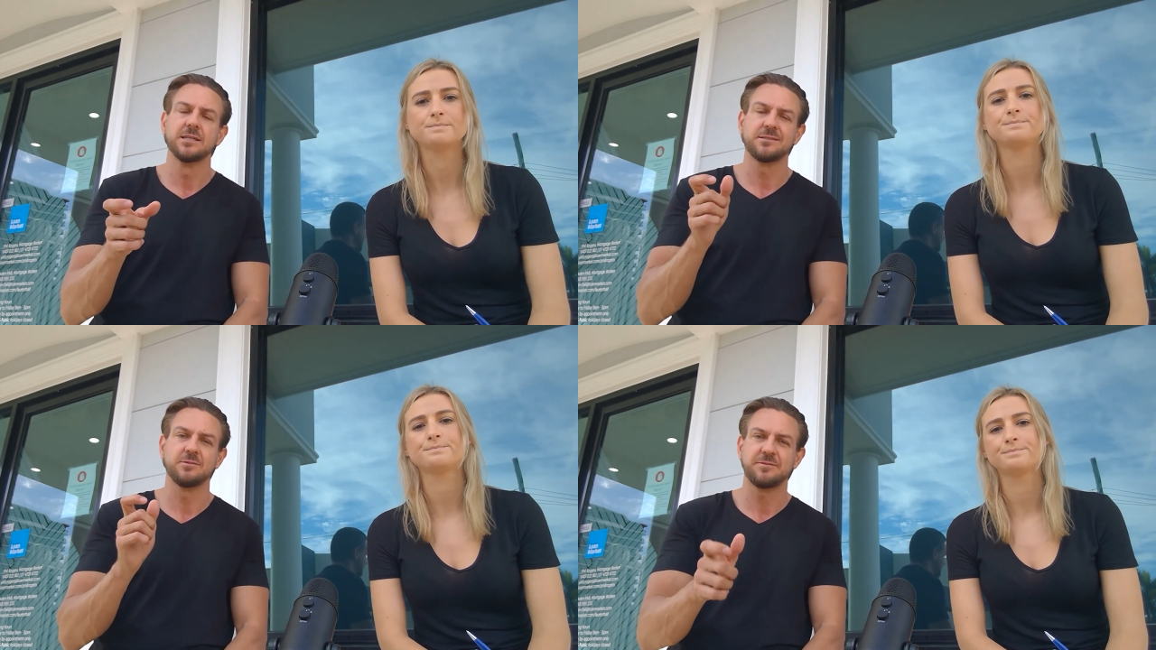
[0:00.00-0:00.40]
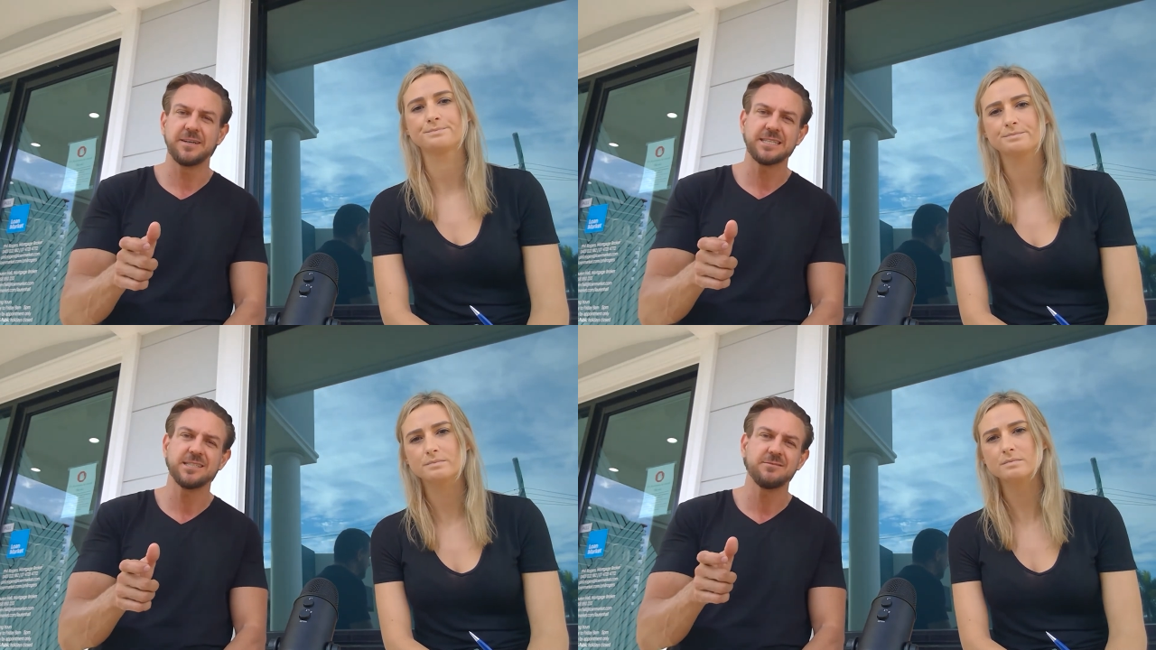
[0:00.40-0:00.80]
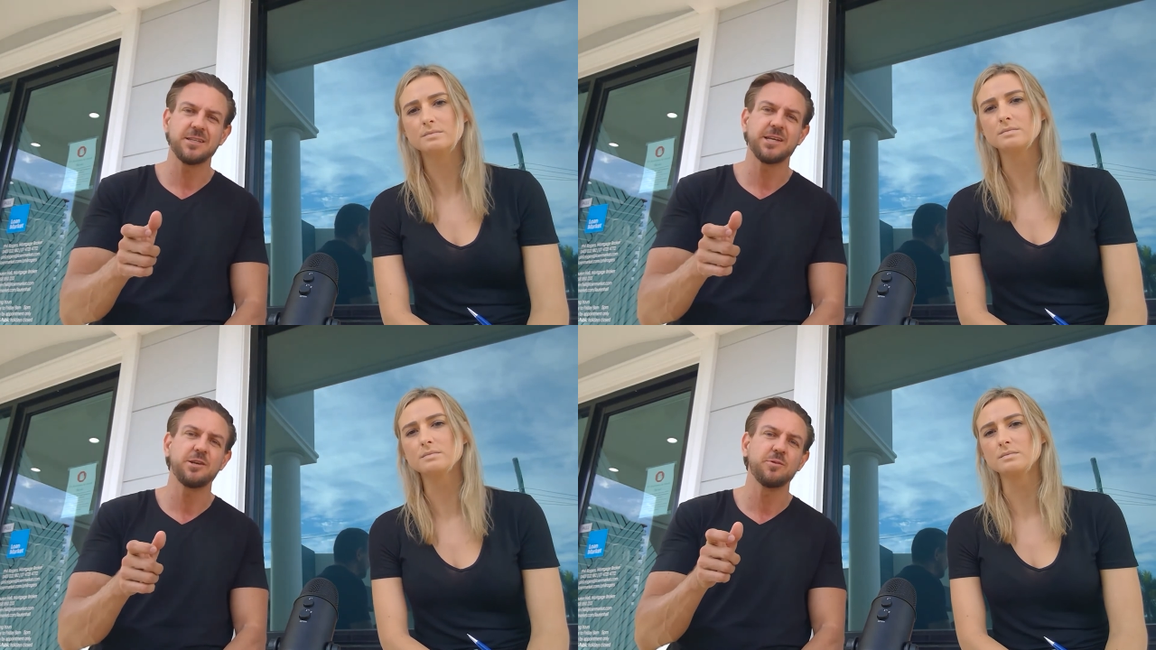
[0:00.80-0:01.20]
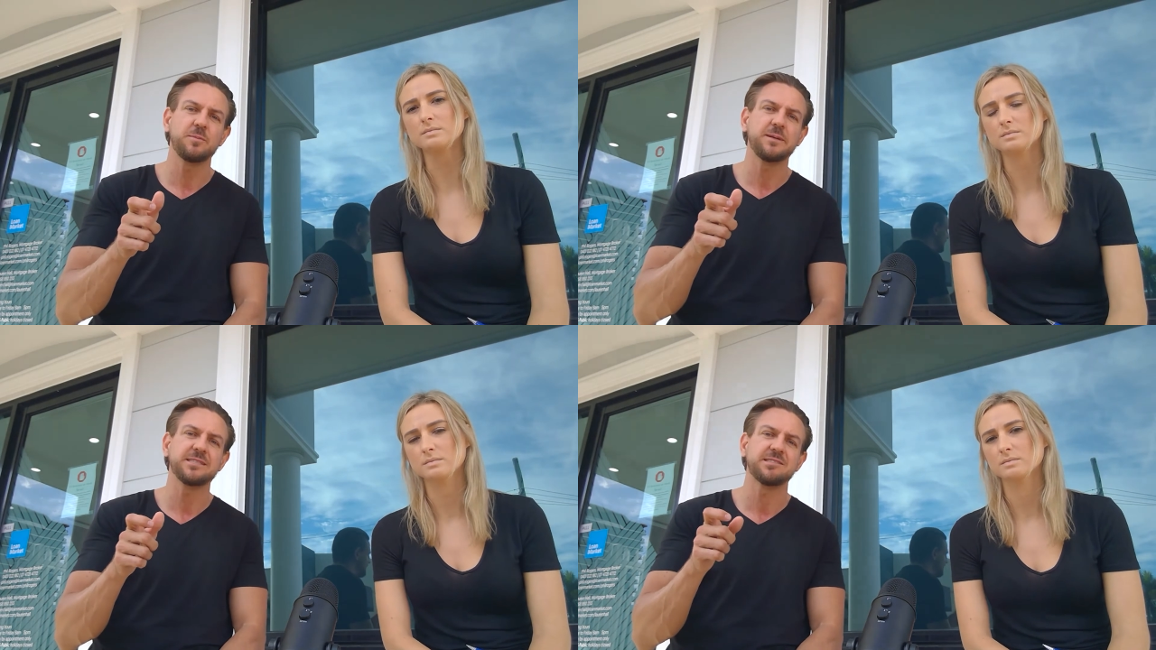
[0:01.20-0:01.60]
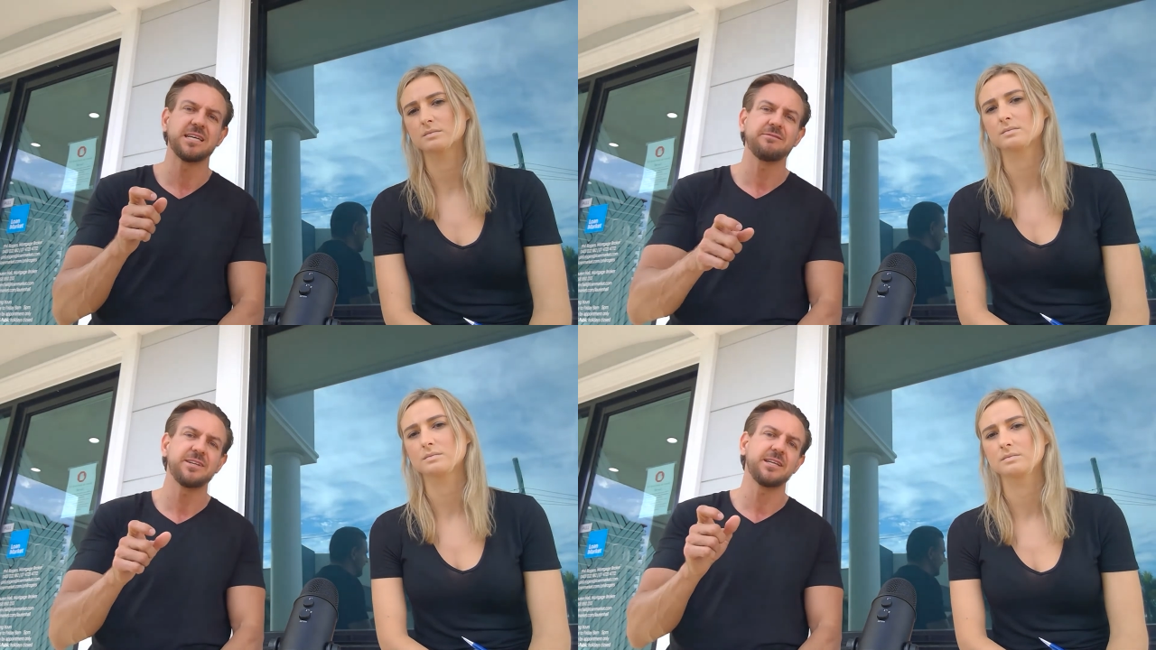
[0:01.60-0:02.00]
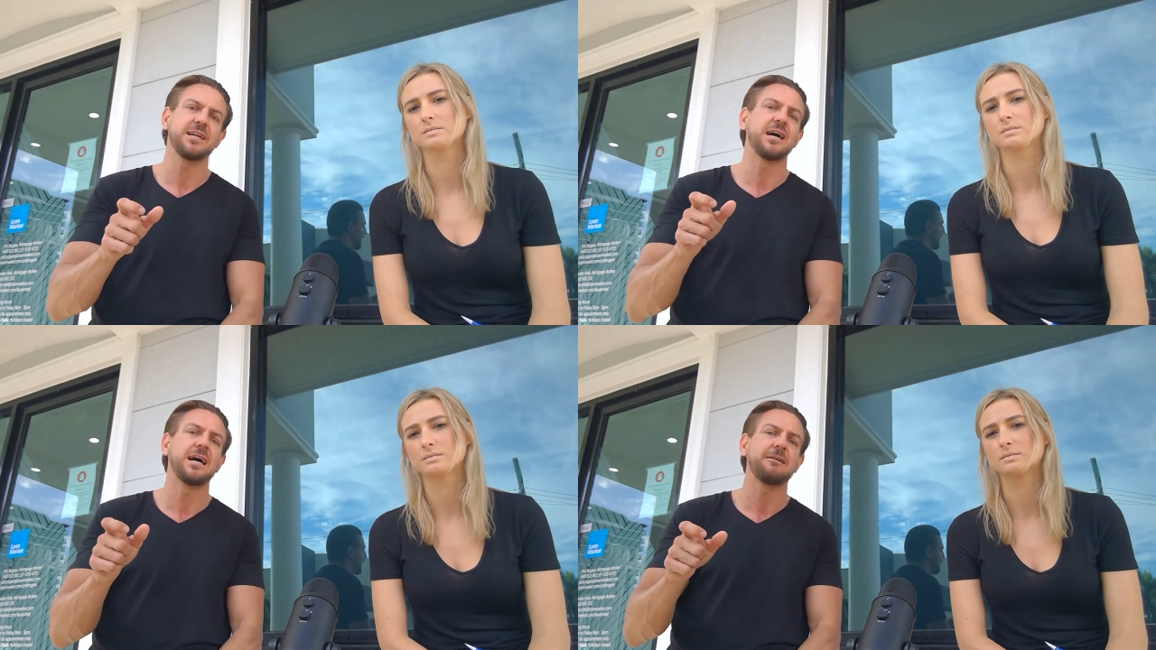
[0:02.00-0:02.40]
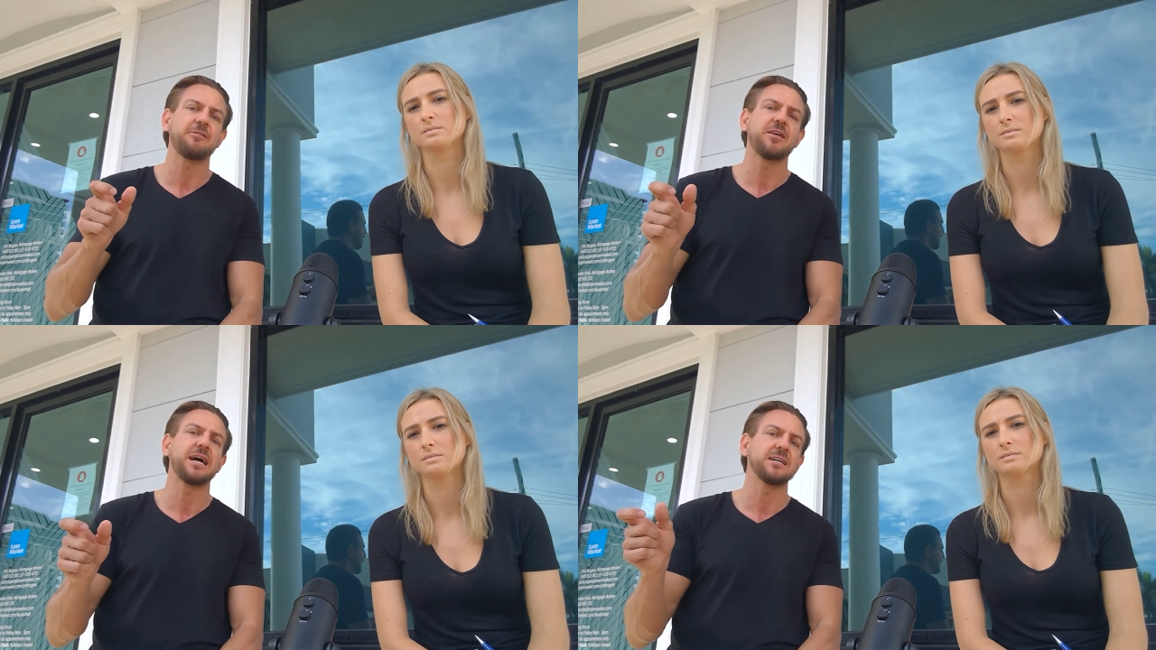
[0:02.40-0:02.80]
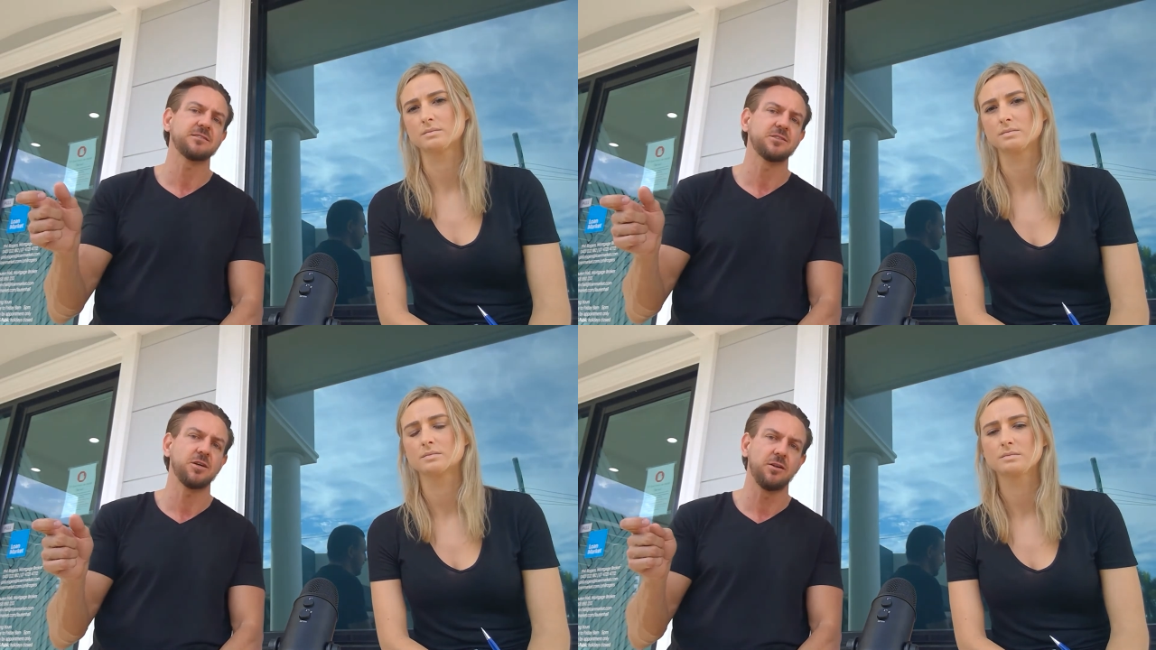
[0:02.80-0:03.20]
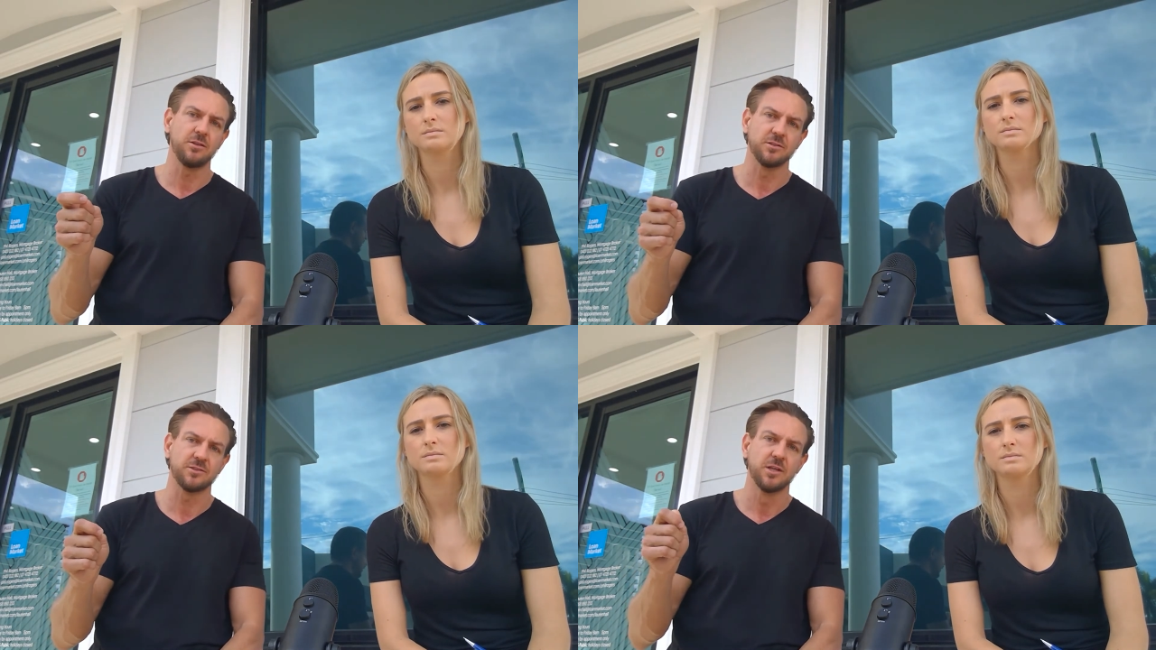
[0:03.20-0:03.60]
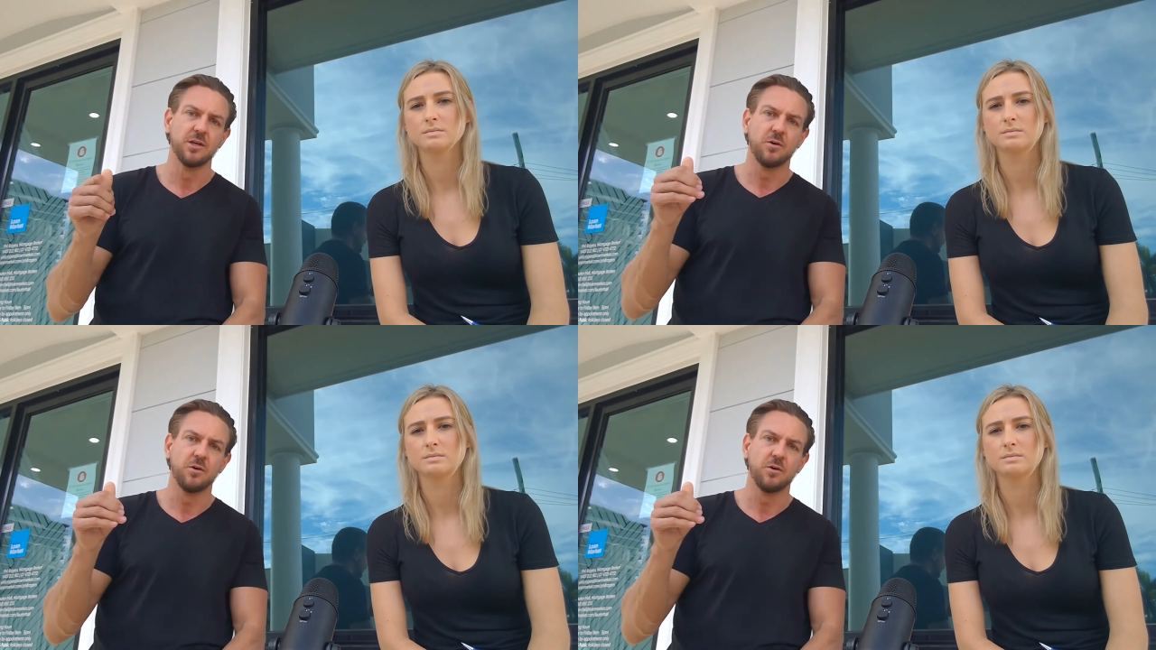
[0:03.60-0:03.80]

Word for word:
Speaker 1: So effectively, you would be seven and a half thousand dollars